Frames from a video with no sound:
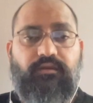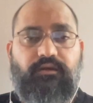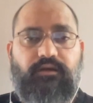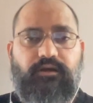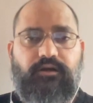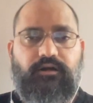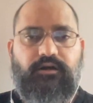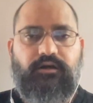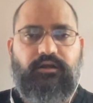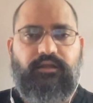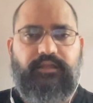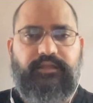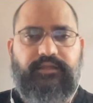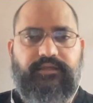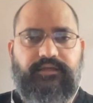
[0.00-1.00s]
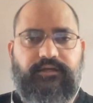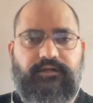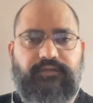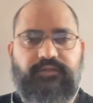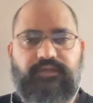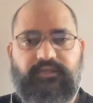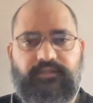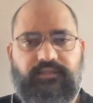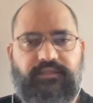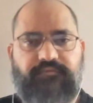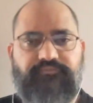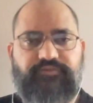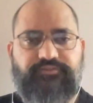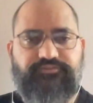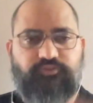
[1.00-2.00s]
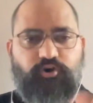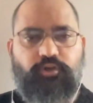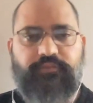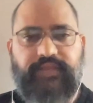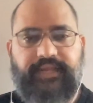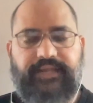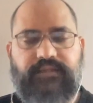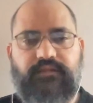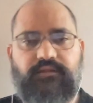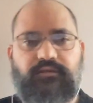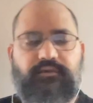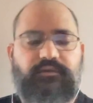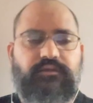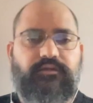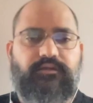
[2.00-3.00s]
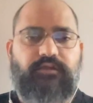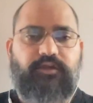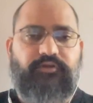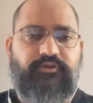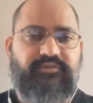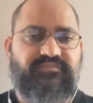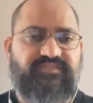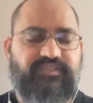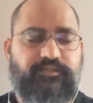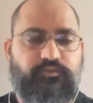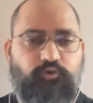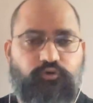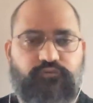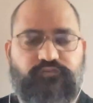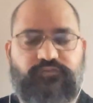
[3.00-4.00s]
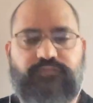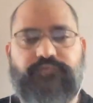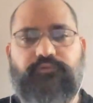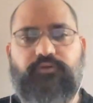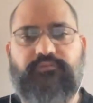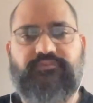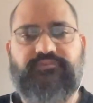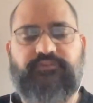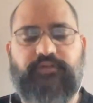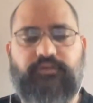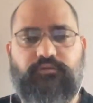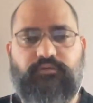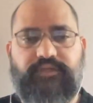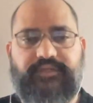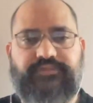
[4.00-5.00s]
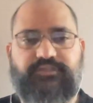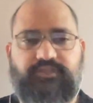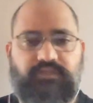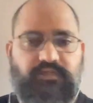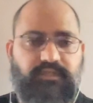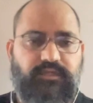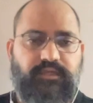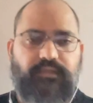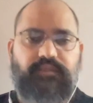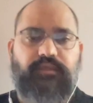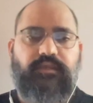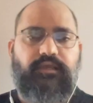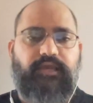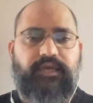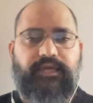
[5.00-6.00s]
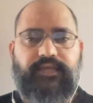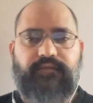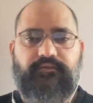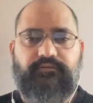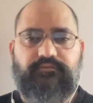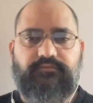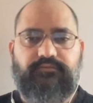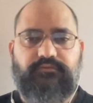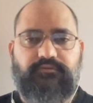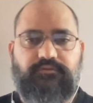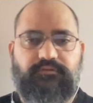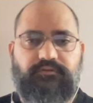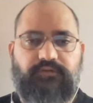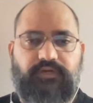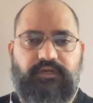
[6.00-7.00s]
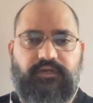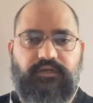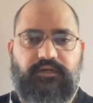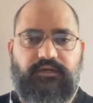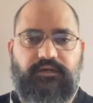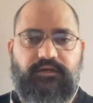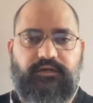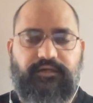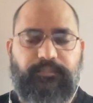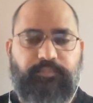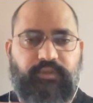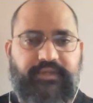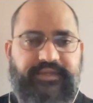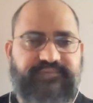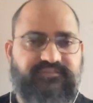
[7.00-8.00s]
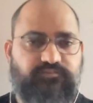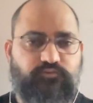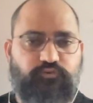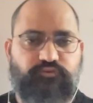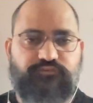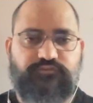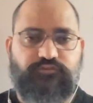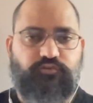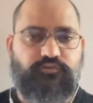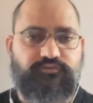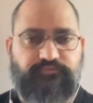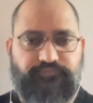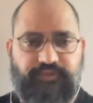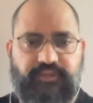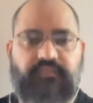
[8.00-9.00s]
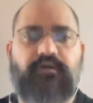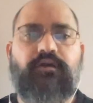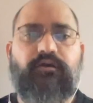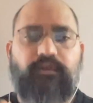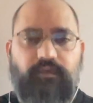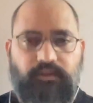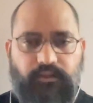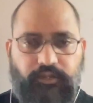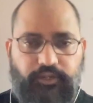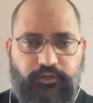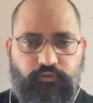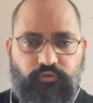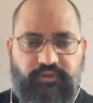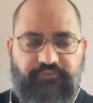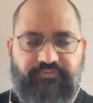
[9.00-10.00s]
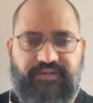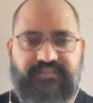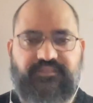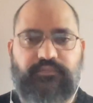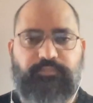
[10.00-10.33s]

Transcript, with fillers: uh, eh, uh, they, they withdraw that currency notes from the circulation and replace those notes with newly freshly